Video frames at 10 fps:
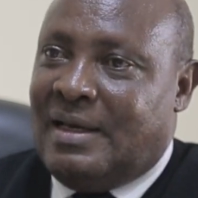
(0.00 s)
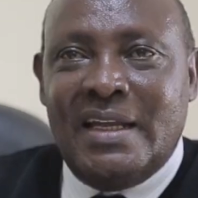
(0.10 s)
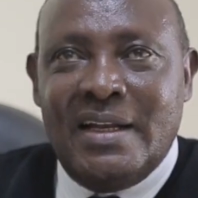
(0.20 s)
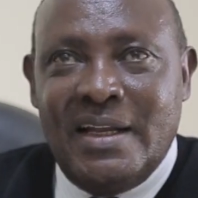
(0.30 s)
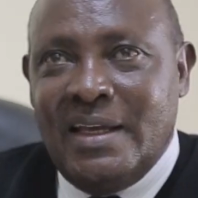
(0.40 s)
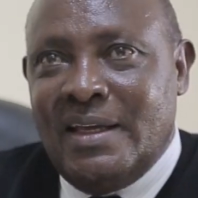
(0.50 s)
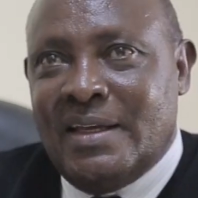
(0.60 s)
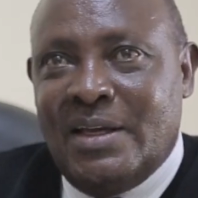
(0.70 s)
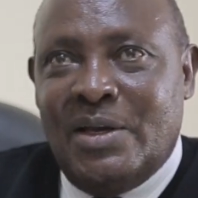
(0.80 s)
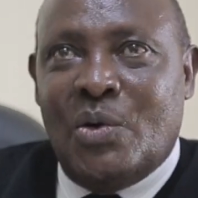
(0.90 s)
Secondly,
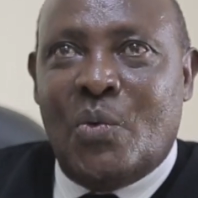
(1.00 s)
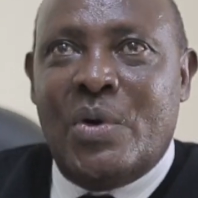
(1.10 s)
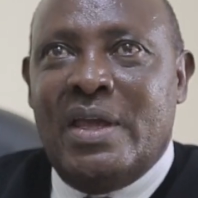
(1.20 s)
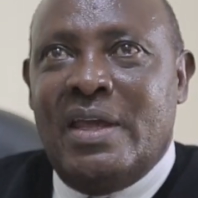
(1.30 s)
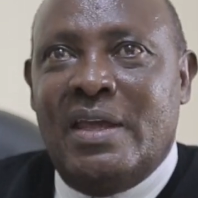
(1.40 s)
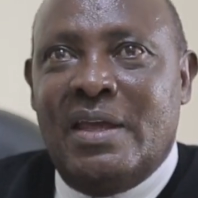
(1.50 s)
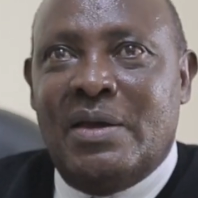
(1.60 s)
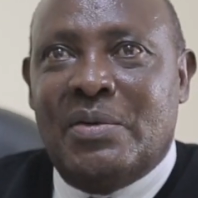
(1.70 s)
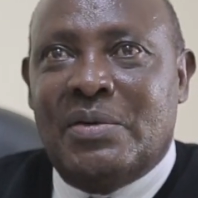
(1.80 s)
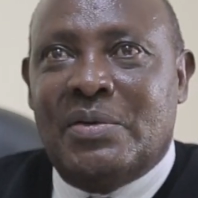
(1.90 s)

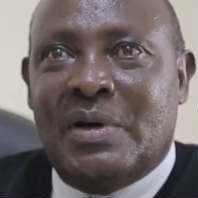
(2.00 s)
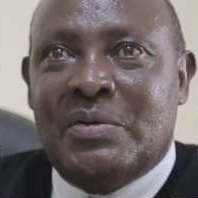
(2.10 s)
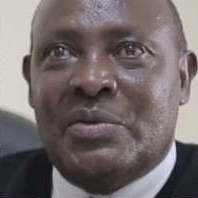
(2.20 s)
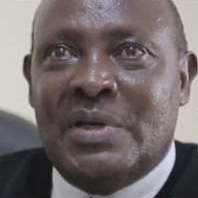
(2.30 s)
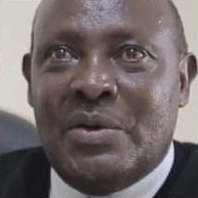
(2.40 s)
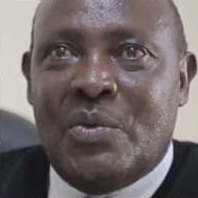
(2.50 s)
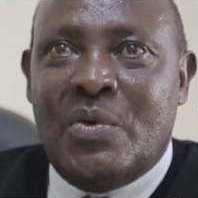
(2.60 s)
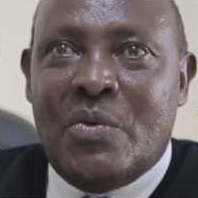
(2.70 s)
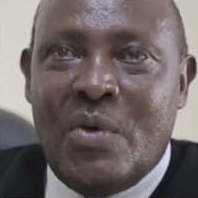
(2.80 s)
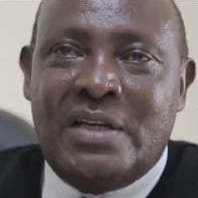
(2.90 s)
we
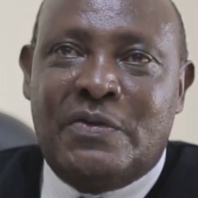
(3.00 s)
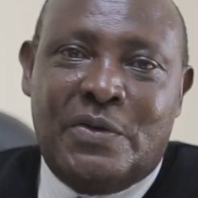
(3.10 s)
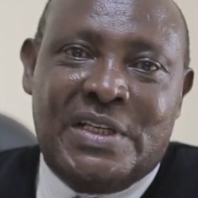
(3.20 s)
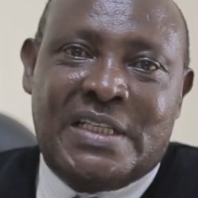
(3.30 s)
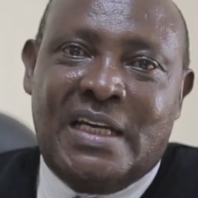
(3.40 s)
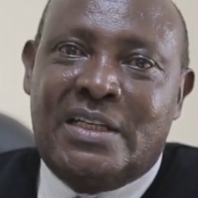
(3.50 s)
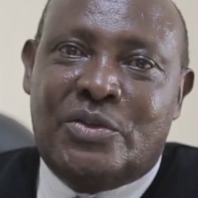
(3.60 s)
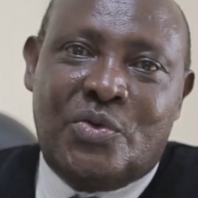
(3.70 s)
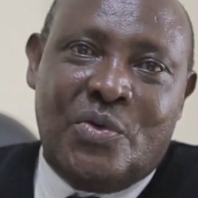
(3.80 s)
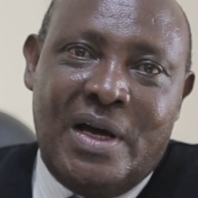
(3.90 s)
went for a study
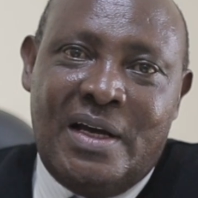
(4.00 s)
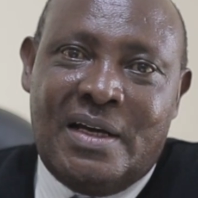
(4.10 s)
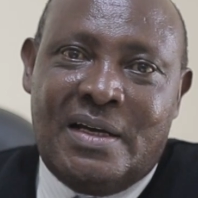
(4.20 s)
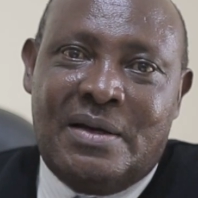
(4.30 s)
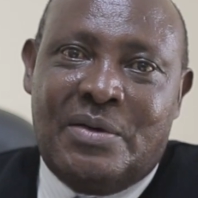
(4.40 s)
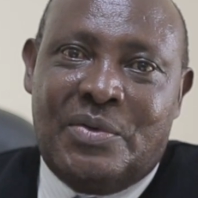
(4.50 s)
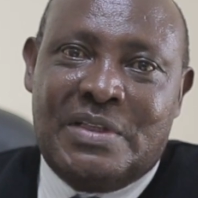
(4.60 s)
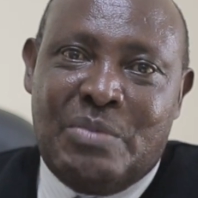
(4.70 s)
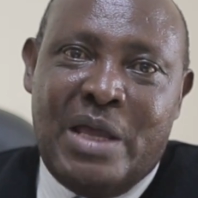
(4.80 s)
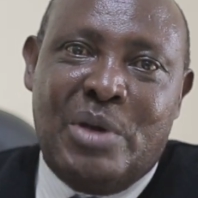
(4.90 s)
tour
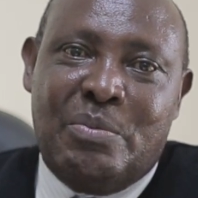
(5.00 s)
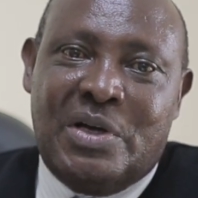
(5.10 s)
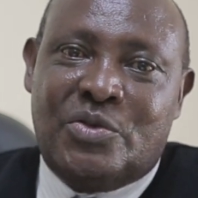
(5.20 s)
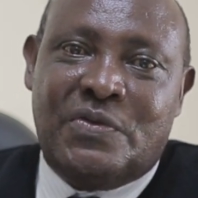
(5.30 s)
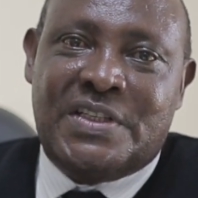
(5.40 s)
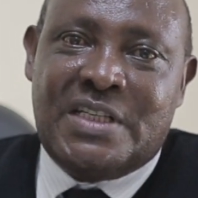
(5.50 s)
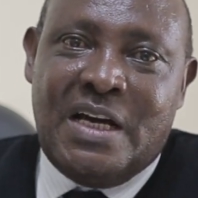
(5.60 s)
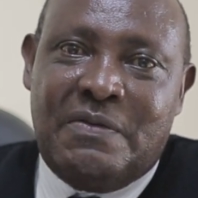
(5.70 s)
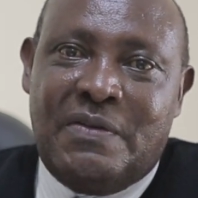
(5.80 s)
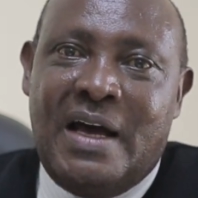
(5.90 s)
with my members of
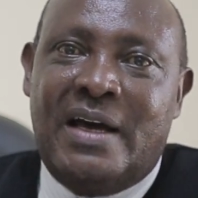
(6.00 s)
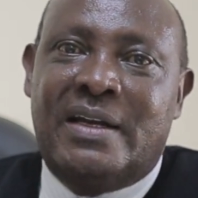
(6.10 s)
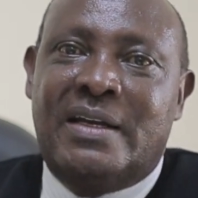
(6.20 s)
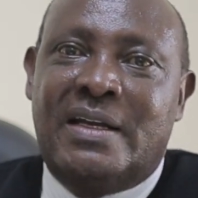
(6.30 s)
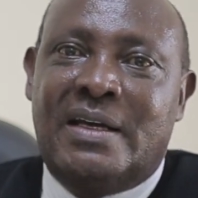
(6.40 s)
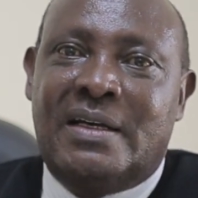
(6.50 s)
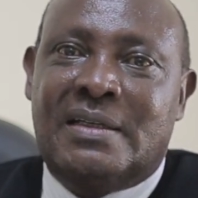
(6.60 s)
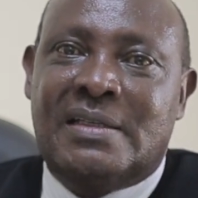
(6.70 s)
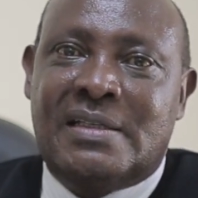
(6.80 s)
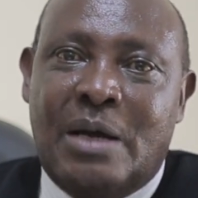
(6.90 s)
staff and
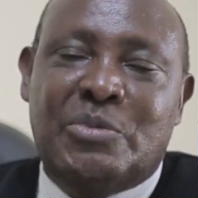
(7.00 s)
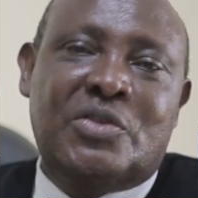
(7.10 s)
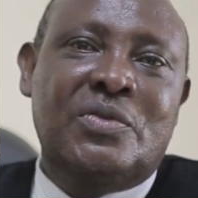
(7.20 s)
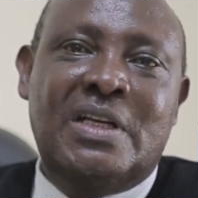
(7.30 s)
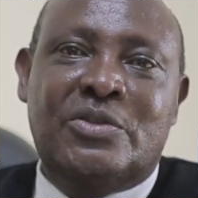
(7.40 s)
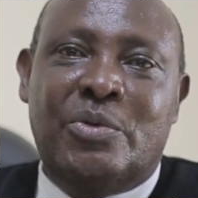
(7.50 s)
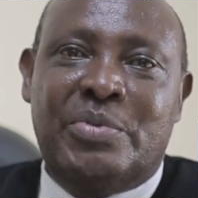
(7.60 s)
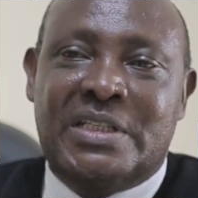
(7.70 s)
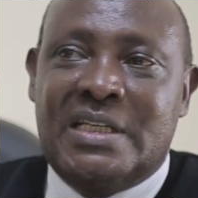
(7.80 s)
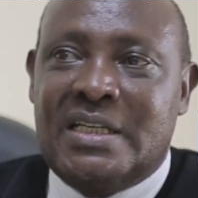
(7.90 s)
some students'
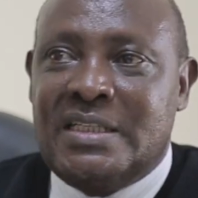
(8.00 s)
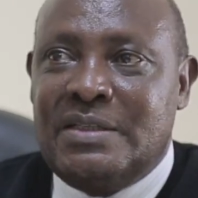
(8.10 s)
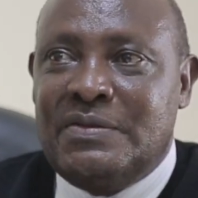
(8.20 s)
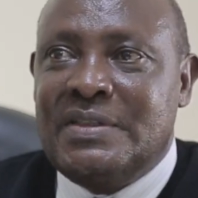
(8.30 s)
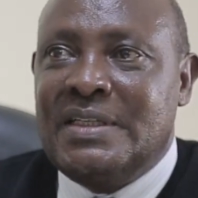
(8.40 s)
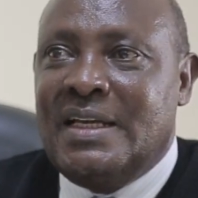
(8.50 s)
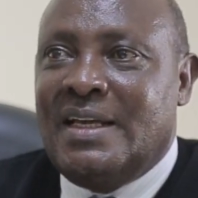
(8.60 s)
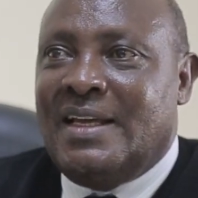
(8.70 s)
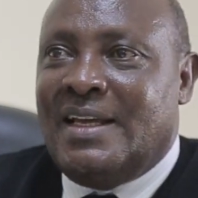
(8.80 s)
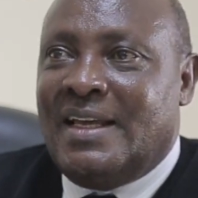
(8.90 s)
representatives
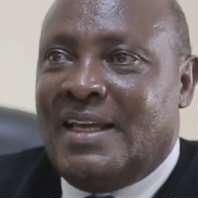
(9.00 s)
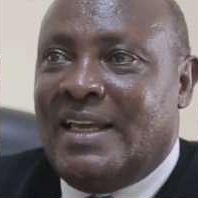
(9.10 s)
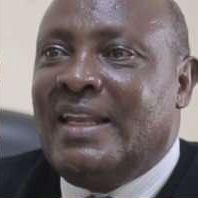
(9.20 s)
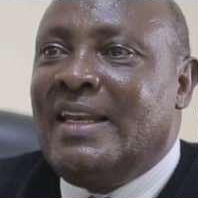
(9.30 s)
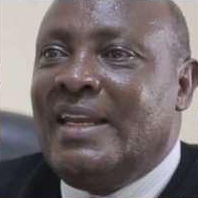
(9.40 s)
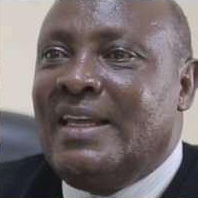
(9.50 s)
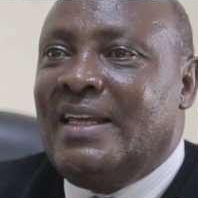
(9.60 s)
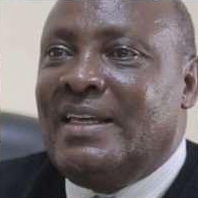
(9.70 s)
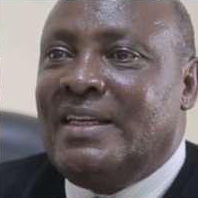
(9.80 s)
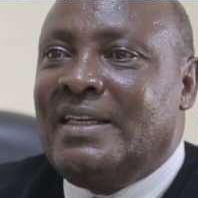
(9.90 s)
in
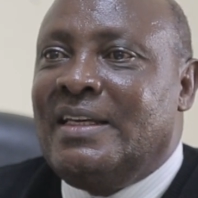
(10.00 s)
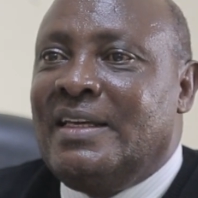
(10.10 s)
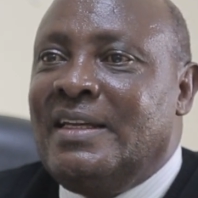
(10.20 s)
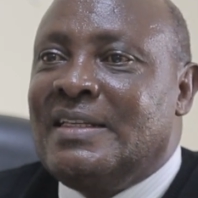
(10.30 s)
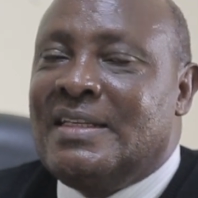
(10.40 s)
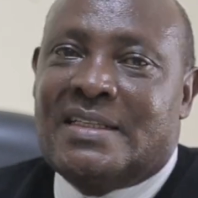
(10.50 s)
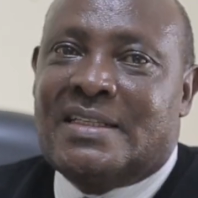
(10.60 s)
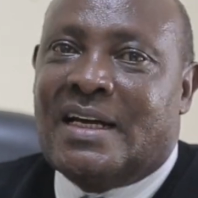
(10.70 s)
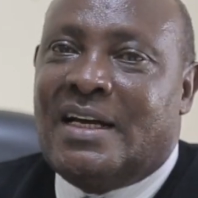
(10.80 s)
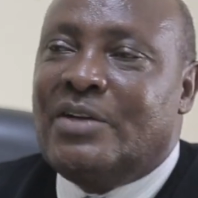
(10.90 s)
a
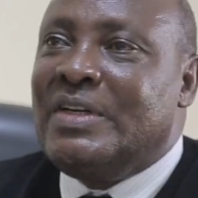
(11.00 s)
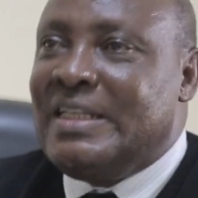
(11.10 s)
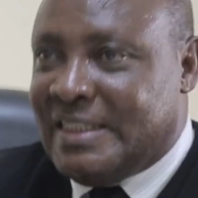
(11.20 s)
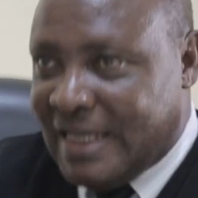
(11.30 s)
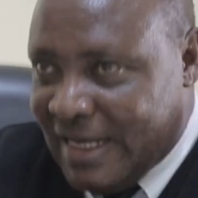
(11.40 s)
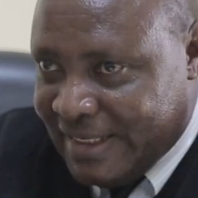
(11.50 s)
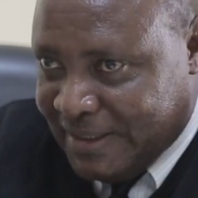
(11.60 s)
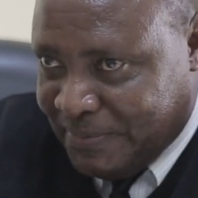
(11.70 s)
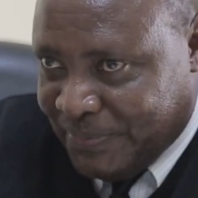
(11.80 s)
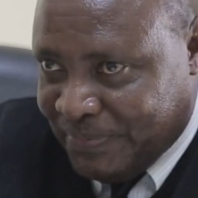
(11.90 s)
sister camp in Kigali.
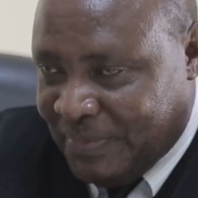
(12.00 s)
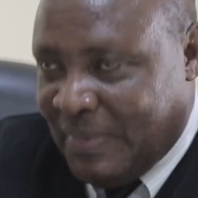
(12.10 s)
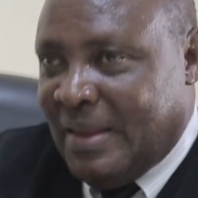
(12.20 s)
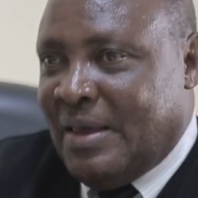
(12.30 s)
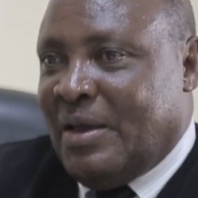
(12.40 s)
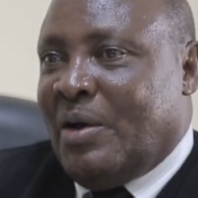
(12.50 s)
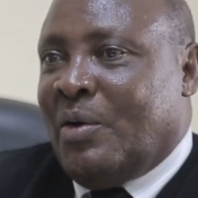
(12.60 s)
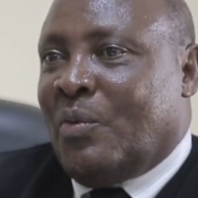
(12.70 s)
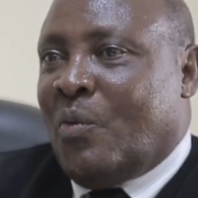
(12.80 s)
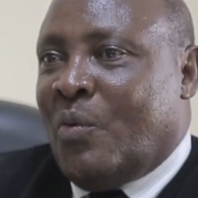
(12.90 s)

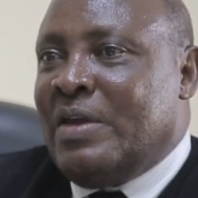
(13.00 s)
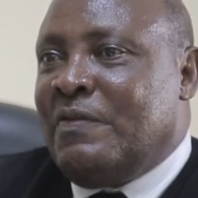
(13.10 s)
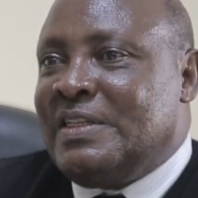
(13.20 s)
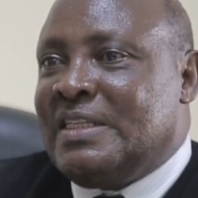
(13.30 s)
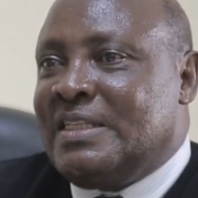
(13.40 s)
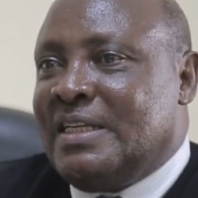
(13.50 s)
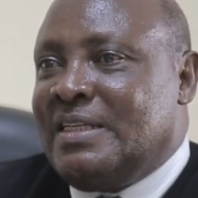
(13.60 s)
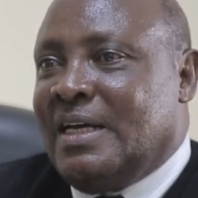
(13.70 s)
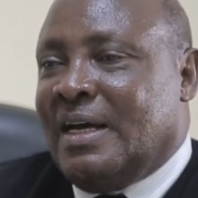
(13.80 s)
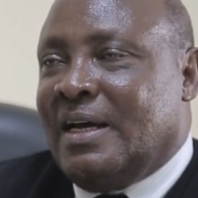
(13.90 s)
We
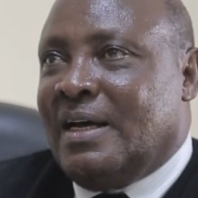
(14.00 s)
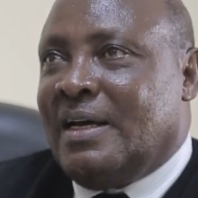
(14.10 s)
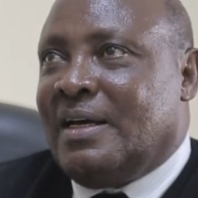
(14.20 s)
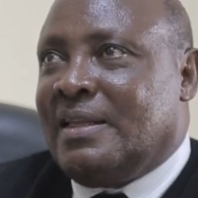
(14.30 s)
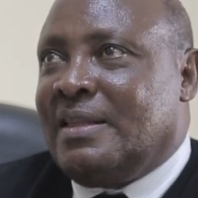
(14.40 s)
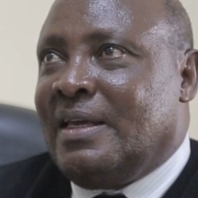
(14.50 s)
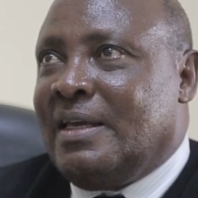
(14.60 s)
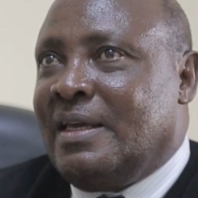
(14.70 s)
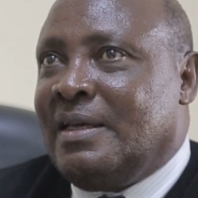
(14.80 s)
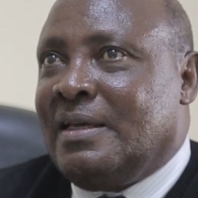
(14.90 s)
visited
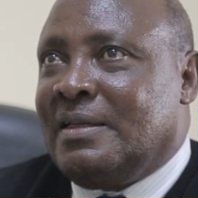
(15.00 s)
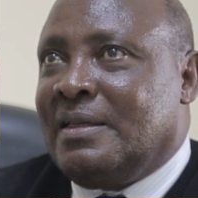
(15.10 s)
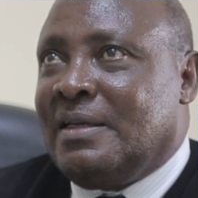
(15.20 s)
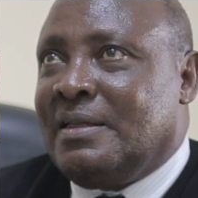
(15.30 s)
the